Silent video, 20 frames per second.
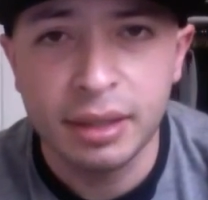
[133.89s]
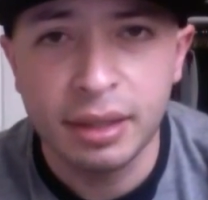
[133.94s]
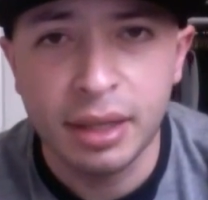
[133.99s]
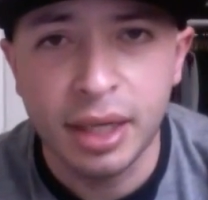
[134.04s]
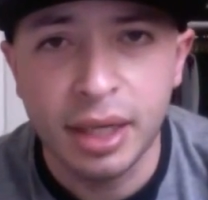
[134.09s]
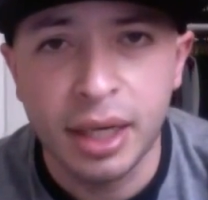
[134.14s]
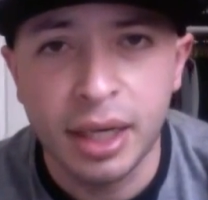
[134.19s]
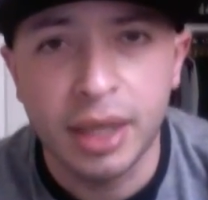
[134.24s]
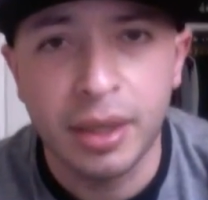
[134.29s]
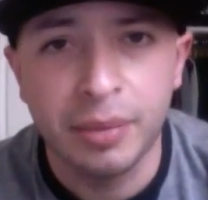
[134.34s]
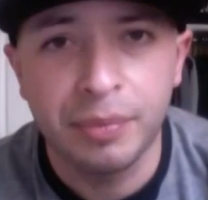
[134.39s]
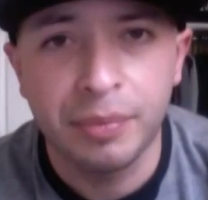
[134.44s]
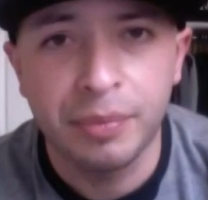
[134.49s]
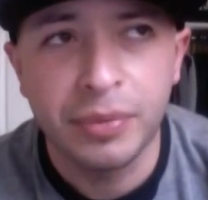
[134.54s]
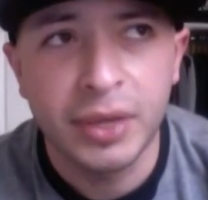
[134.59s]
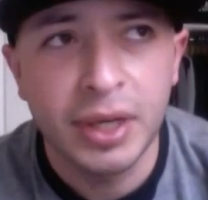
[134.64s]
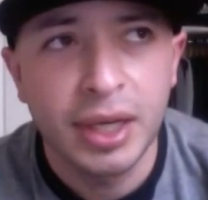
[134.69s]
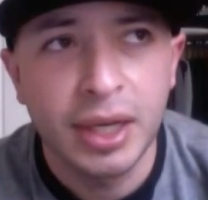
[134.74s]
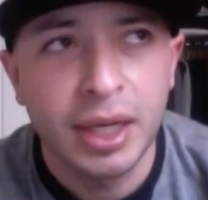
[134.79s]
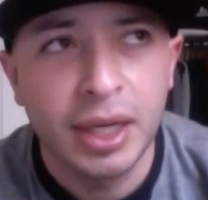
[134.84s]
Um,
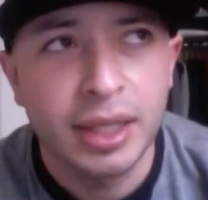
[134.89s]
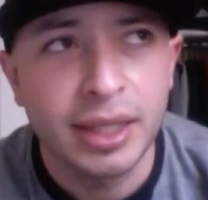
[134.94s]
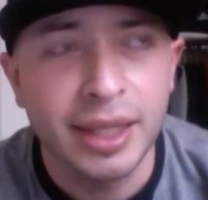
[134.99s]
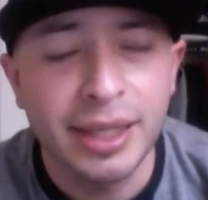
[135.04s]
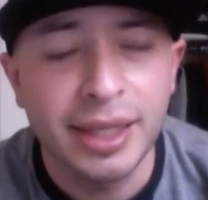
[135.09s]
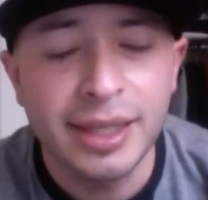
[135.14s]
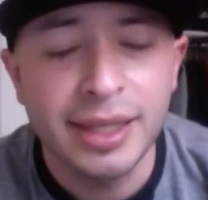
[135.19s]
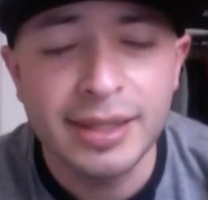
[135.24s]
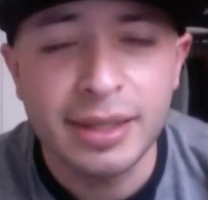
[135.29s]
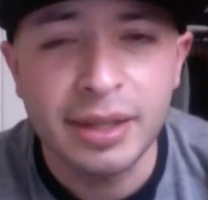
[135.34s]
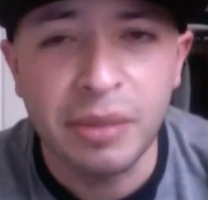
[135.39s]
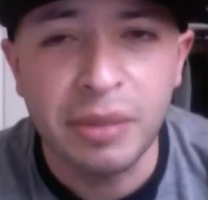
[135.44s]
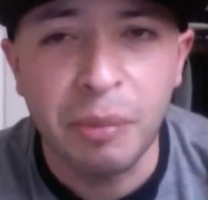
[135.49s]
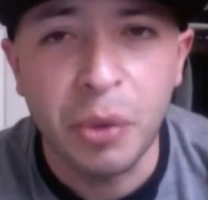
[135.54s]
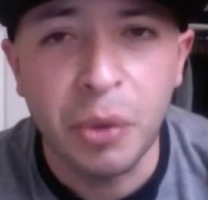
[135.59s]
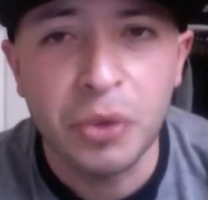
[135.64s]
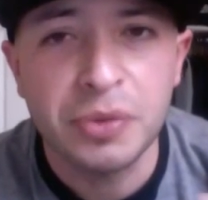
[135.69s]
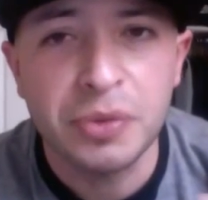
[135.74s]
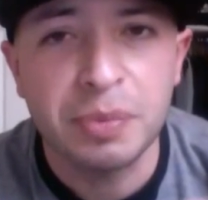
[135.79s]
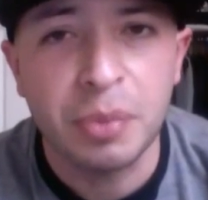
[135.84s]
DN isn't the
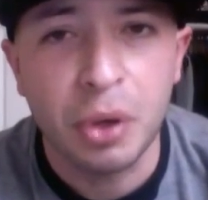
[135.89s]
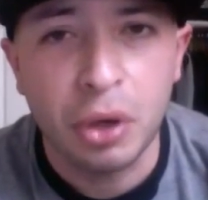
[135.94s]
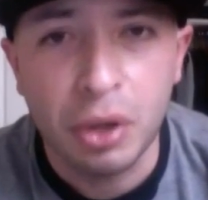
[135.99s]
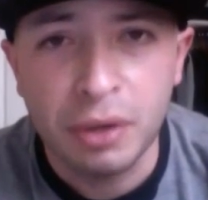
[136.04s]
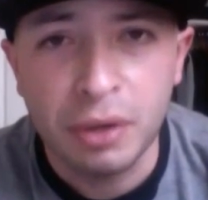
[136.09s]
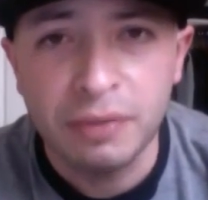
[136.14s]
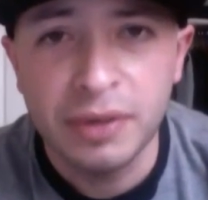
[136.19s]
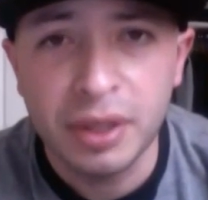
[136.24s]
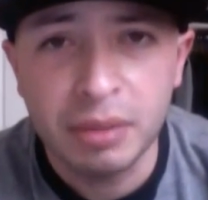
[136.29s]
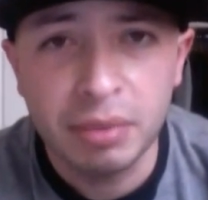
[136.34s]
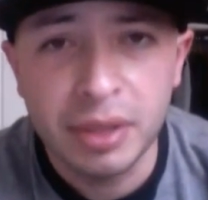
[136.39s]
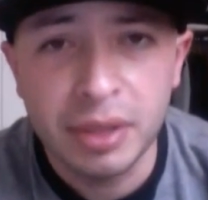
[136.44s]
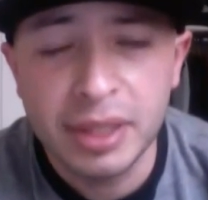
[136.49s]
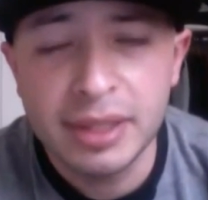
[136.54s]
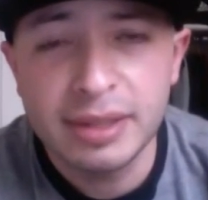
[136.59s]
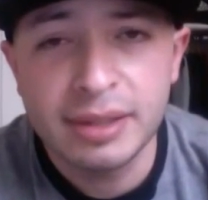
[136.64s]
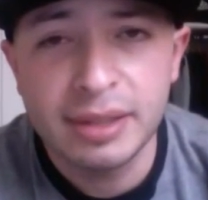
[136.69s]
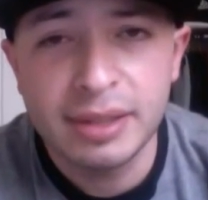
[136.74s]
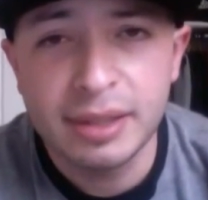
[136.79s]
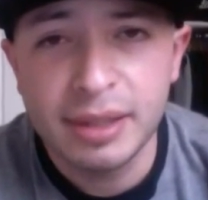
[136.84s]
most perfect place
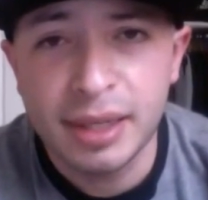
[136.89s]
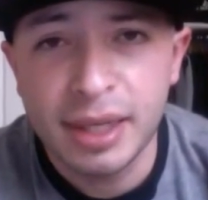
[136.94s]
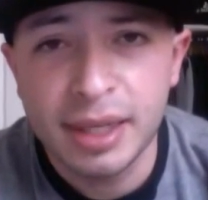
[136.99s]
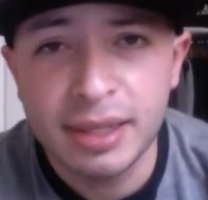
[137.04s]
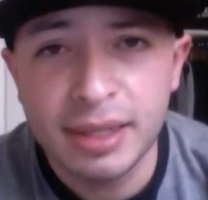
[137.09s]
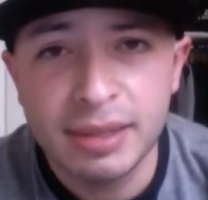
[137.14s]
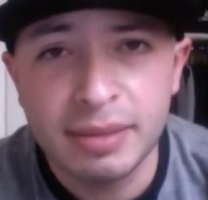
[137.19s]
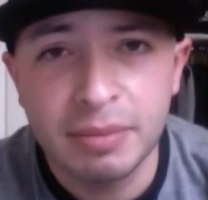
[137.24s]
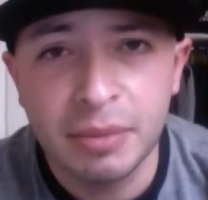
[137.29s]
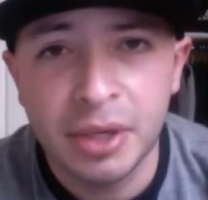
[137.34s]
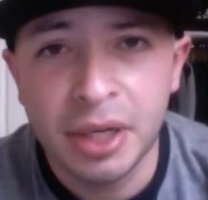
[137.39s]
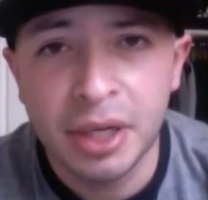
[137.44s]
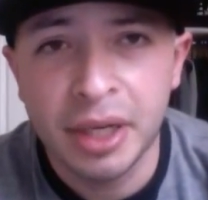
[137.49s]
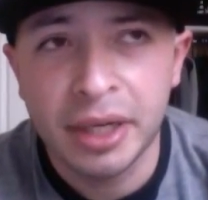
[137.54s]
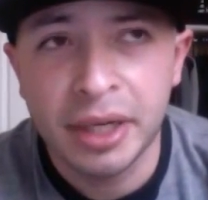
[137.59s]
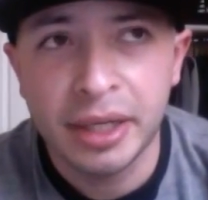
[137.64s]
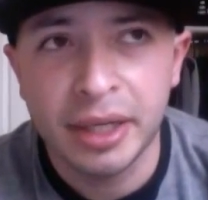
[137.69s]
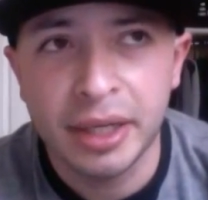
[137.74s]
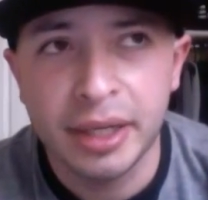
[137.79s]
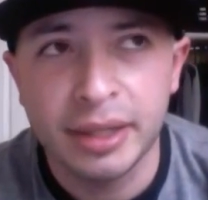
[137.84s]
to test,
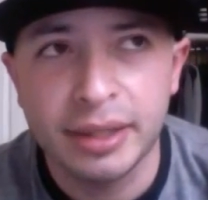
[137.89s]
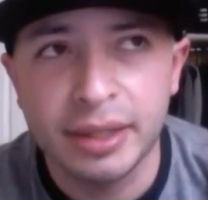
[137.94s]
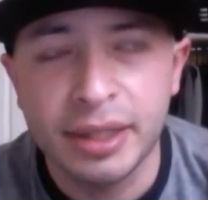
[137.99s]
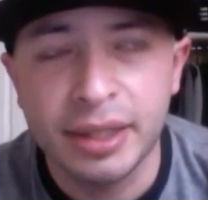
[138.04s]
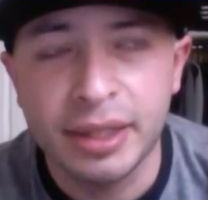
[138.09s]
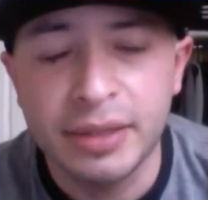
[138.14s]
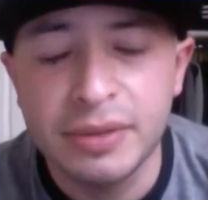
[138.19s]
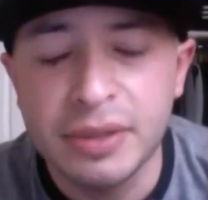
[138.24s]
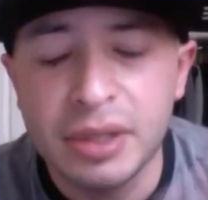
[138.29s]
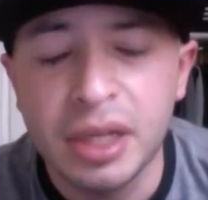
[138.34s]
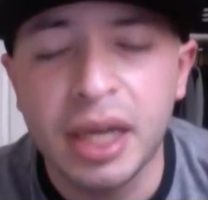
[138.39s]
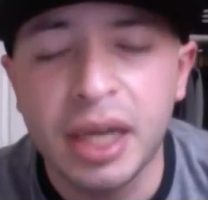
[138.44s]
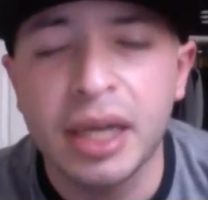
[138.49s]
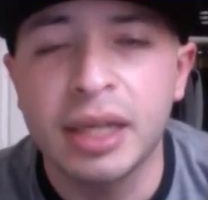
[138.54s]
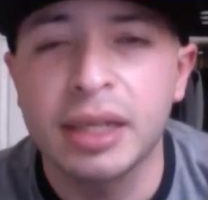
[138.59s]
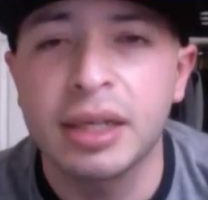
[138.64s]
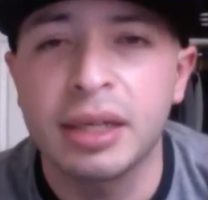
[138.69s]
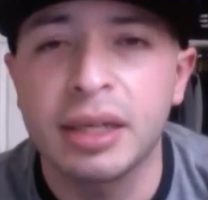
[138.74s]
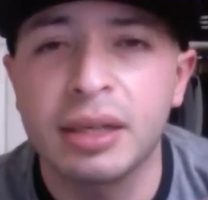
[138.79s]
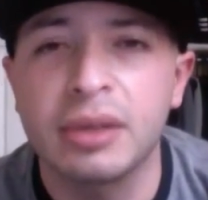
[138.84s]
but it gives you the
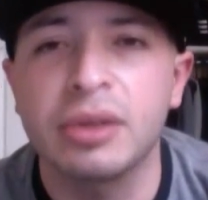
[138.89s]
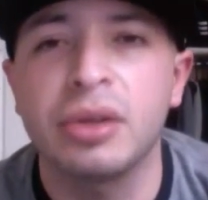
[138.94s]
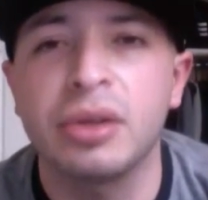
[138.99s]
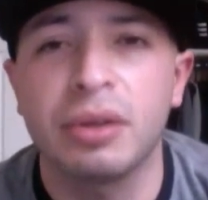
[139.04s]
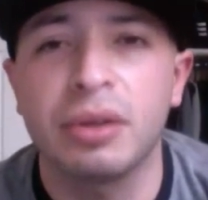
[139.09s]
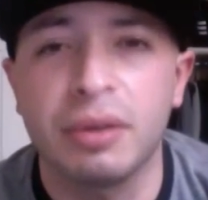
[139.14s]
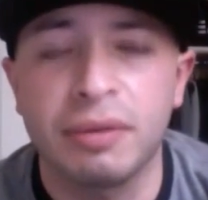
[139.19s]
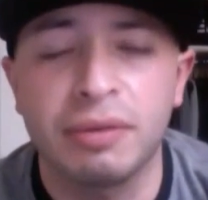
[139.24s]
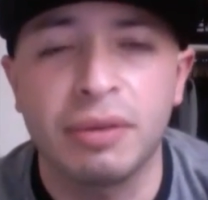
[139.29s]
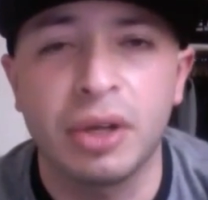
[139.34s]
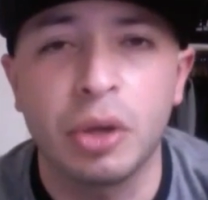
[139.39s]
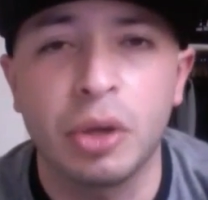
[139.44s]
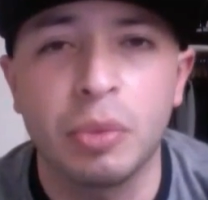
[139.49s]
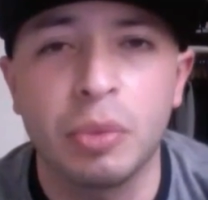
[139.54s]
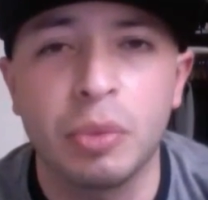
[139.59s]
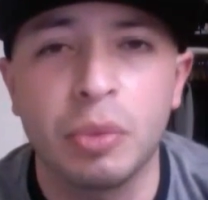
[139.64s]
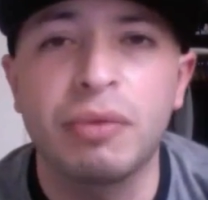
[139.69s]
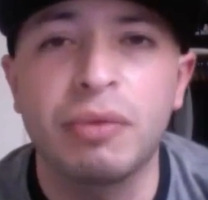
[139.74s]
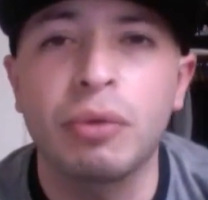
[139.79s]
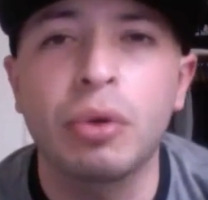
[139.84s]
idea. You're the flow
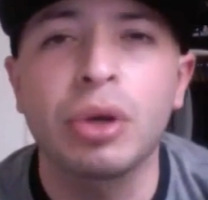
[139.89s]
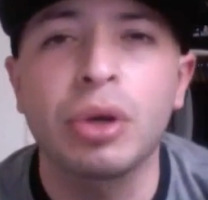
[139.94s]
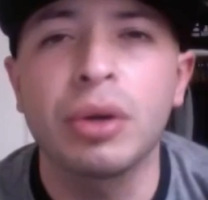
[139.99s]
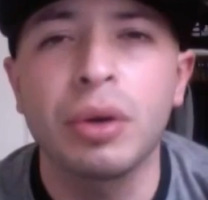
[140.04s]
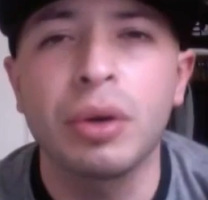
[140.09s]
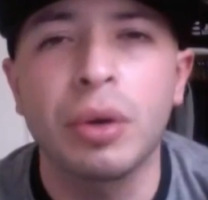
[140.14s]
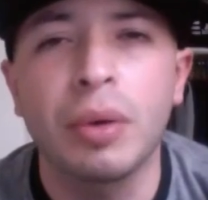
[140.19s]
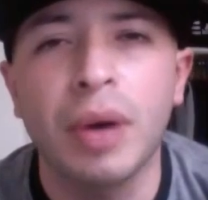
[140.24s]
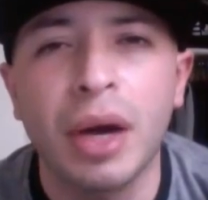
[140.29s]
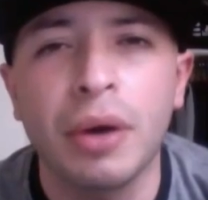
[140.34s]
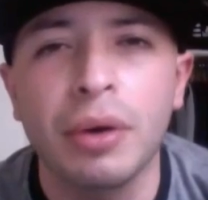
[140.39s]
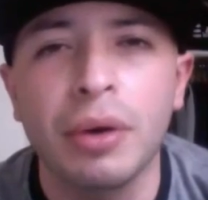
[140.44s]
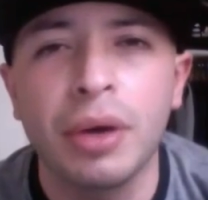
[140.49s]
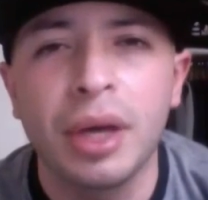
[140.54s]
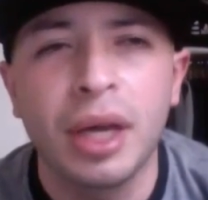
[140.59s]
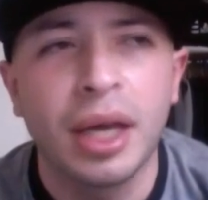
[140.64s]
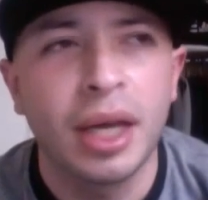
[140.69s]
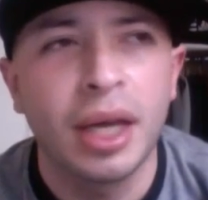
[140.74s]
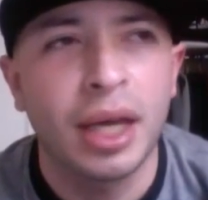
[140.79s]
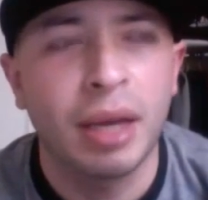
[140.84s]
before you go out
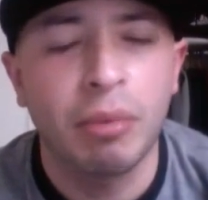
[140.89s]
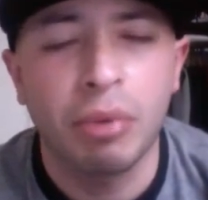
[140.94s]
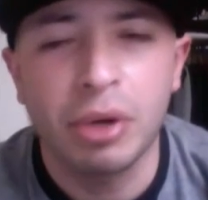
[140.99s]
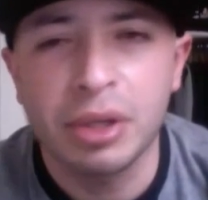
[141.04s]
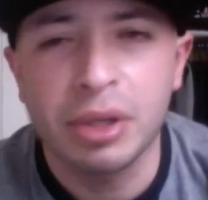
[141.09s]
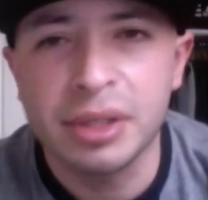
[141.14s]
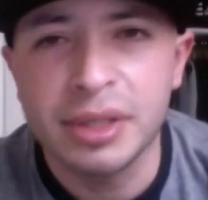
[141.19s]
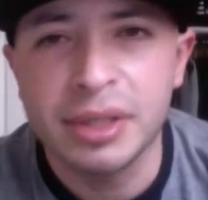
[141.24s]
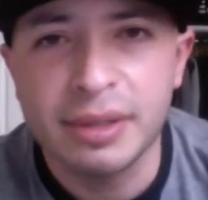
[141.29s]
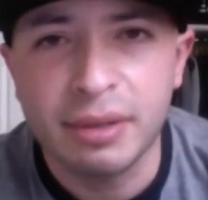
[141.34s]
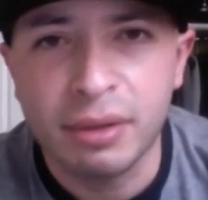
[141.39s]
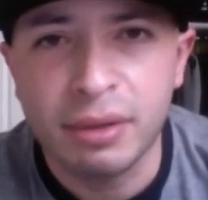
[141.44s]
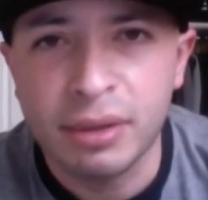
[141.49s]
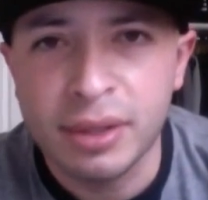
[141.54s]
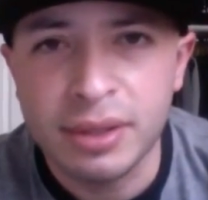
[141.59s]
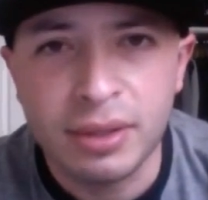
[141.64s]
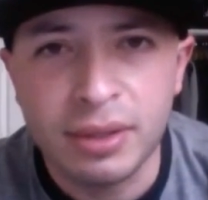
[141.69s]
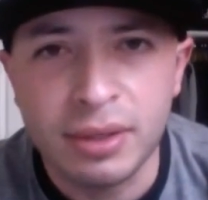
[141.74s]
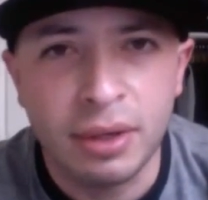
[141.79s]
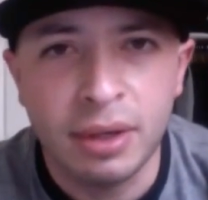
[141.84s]
and purchase all these
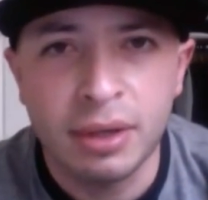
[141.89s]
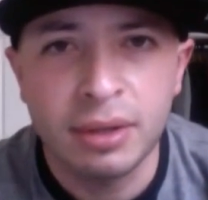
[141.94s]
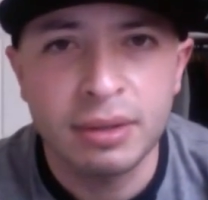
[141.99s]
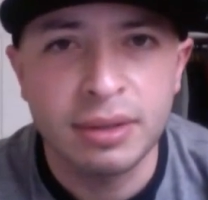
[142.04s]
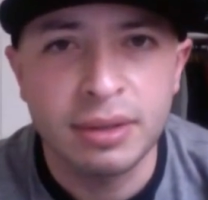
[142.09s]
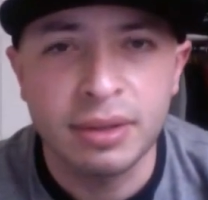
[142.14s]
cards.